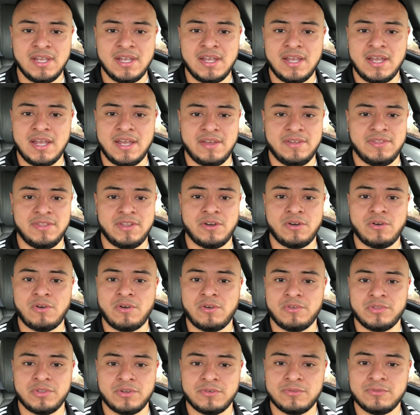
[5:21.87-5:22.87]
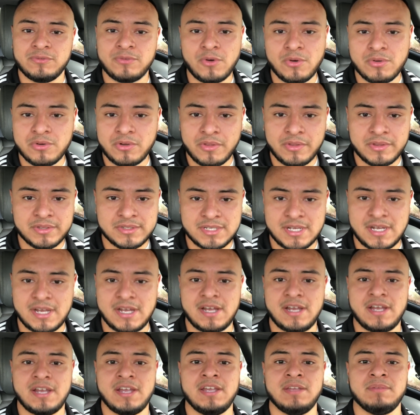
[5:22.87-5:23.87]
and they're on their phone all the
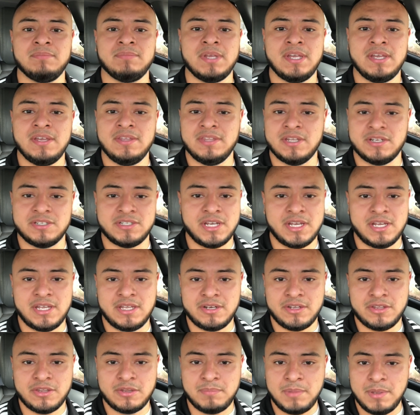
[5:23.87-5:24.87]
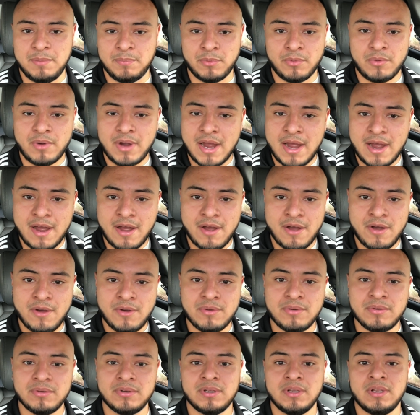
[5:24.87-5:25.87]
time, they're checking other people
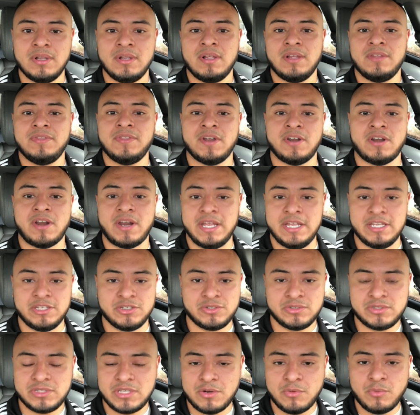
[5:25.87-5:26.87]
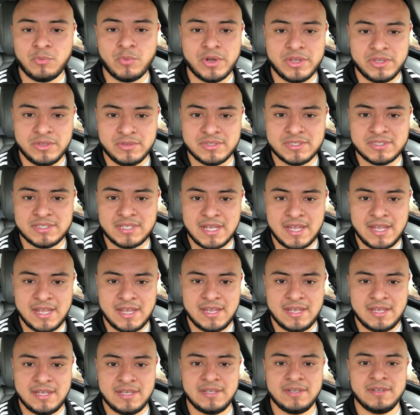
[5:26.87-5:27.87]
out, they're not interested in what you
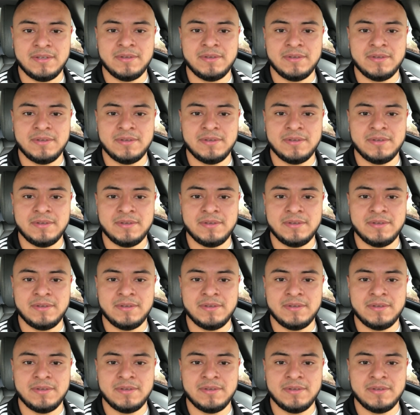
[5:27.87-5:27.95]
say.